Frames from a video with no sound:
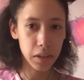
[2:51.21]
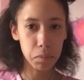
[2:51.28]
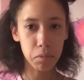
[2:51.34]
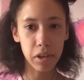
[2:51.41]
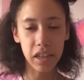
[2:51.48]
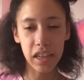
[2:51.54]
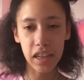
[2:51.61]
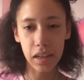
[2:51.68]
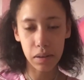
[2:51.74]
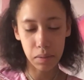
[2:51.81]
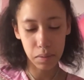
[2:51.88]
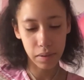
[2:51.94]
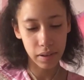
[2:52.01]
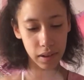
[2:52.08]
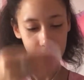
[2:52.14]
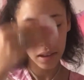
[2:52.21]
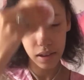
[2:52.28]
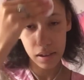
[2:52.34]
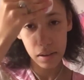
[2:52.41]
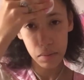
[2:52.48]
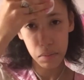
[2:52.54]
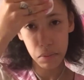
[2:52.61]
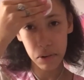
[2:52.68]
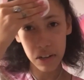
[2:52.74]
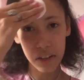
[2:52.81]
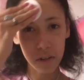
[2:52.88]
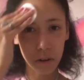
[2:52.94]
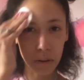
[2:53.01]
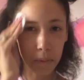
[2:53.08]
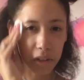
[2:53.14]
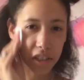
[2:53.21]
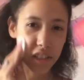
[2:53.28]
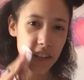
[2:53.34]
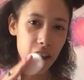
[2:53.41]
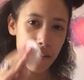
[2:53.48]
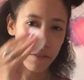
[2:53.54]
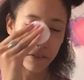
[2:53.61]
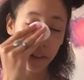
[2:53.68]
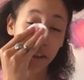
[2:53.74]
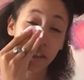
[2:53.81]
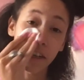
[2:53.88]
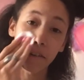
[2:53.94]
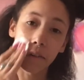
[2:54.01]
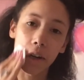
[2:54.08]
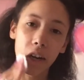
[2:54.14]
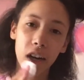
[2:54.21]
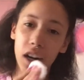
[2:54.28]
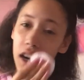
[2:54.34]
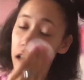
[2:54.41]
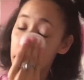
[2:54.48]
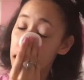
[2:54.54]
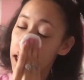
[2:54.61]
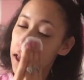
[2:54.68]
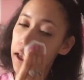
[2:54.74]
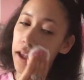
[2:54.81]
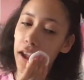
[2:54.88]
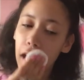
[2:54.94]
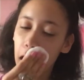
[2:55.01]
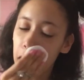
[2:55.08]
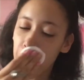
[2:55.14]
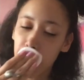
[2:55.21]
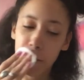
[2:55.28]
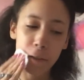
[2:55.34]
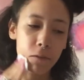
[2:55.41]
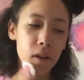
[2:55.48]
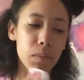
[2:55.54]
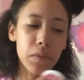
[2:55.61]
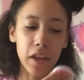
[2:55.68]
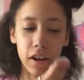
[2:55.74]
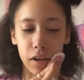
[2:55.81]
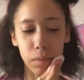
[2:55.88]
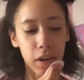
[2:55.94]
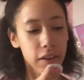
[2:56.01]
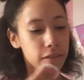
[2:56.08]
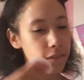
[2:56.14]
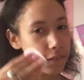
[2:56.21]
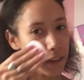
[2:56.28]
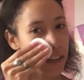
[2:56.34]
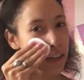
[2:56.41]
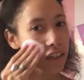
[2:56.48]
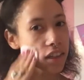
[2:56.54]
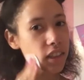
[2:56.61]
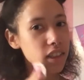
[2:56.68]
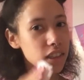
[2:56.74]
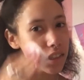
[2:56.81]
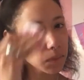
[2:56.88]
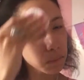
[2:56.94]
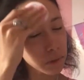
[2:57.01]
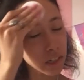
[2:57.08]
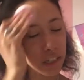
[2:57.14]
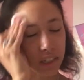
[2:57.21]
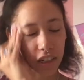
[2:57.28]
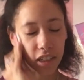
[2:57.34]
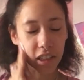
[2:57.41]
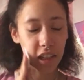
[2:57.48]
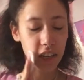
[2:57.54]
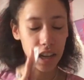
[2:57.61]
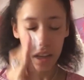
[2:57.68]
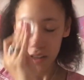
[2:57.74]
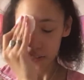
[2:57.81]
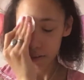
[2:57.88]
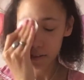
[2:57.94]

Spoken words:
pretty normal stuff for a toner, and I swipe that on my face pretty gently.